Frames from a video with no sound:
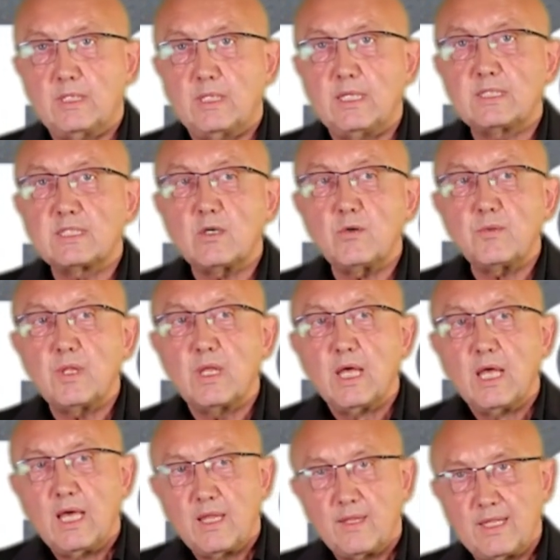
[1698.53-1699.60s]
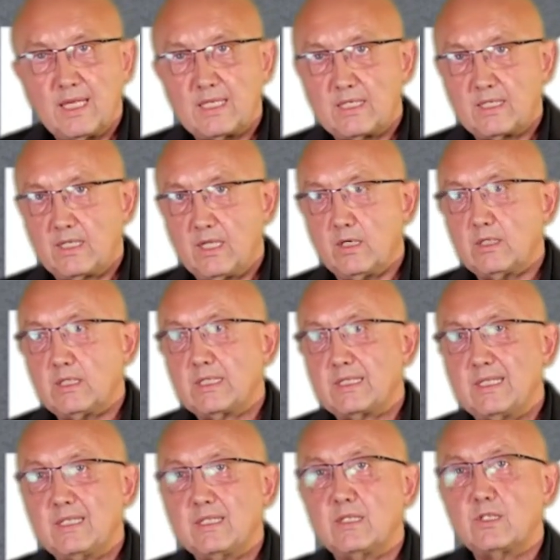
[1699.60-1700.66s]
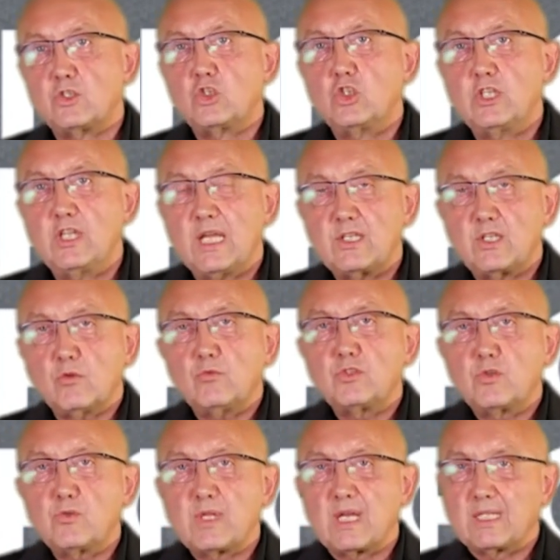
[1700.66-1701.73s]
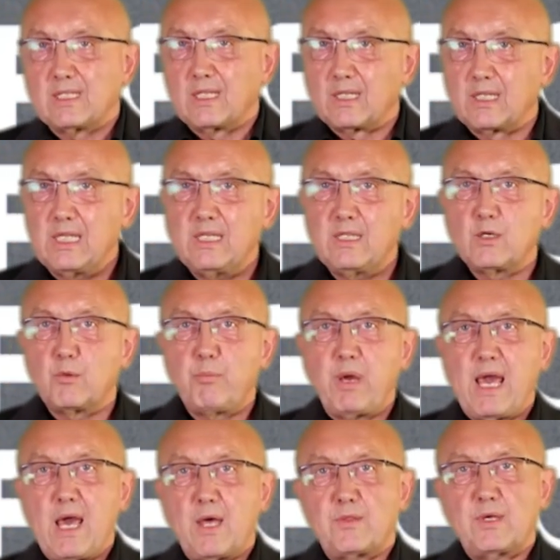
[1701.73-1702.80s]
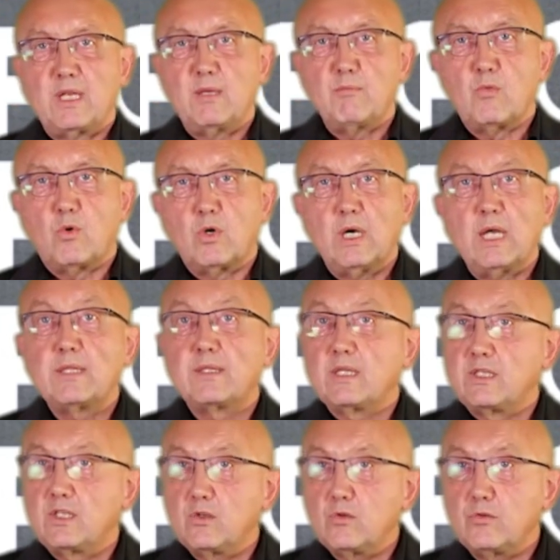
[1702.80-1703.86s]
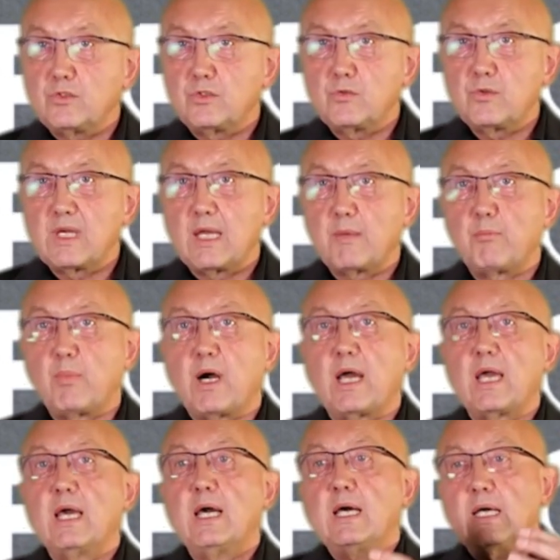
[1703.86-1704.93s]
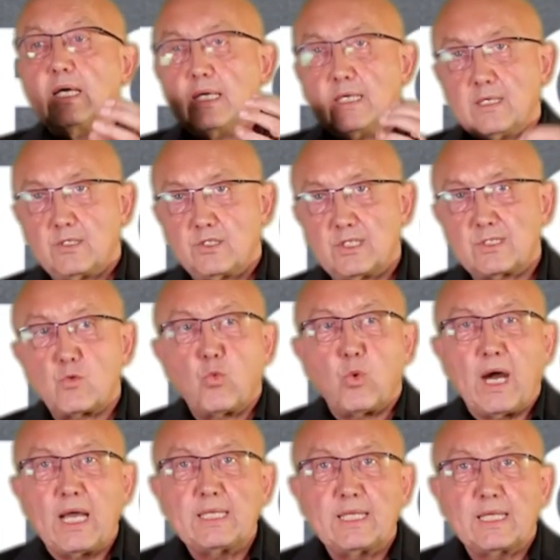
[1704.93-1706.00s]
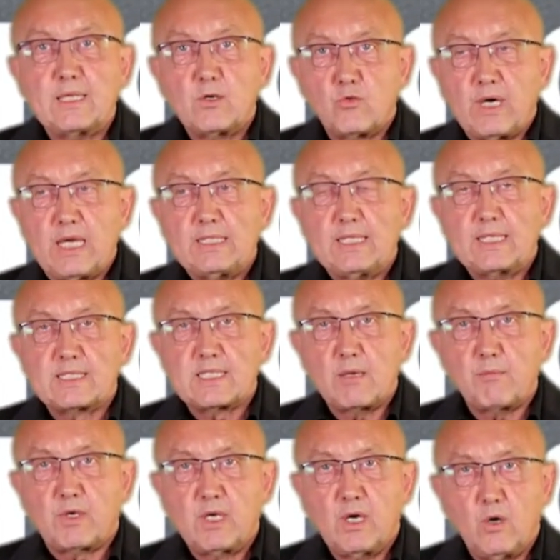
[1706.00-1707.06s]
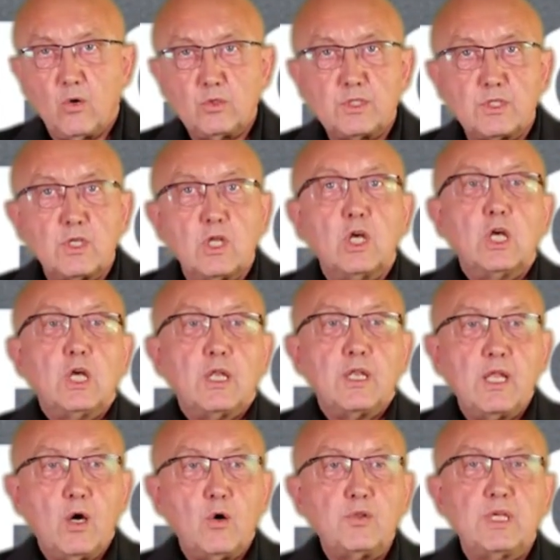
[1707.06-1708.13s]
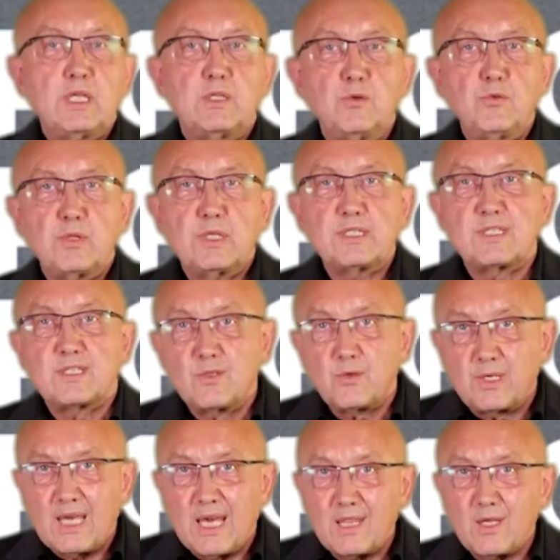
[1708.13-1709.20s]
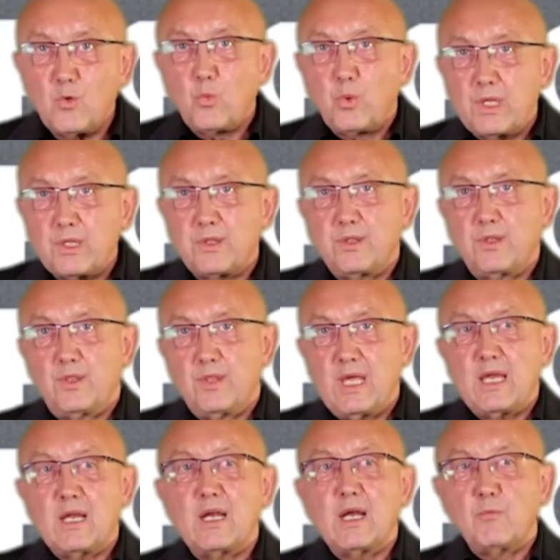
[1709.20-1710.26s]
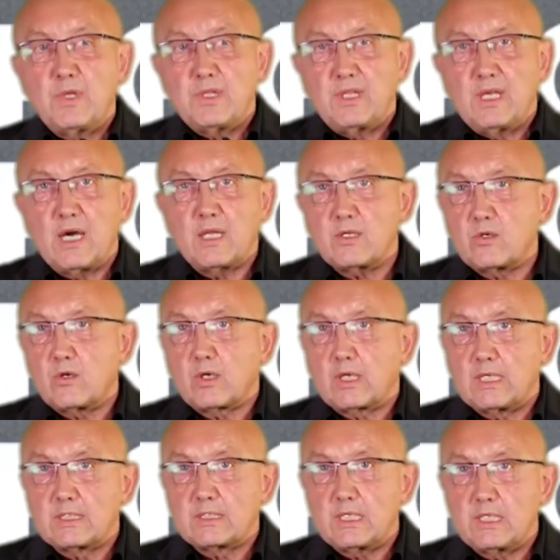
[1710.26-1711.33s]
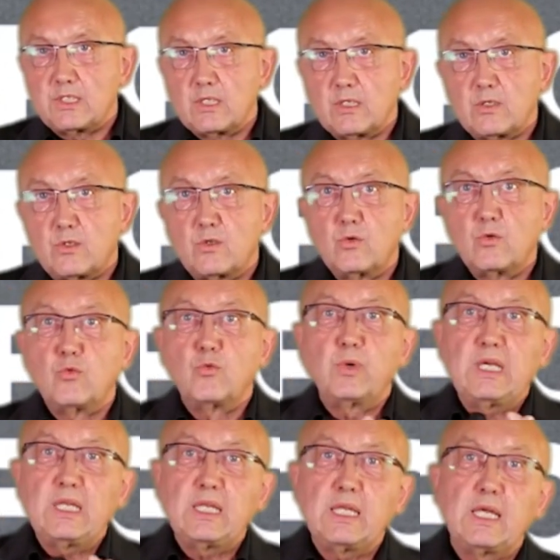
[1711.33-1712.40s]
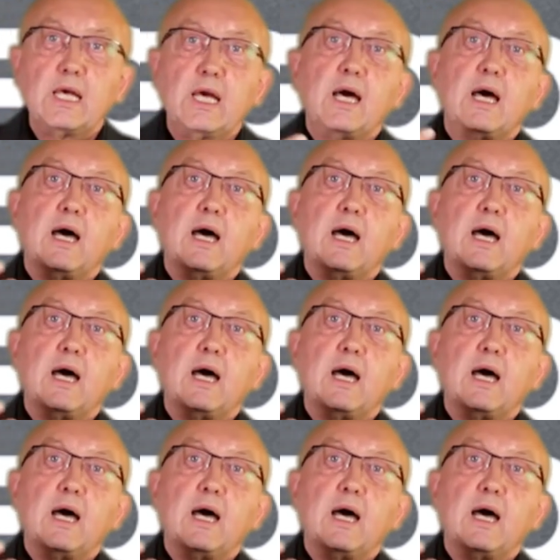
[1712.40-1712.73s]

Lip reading: And so they don't do that in a linear path anymore, and they don't do that by just writing some code. No, they do this together with the other organization to really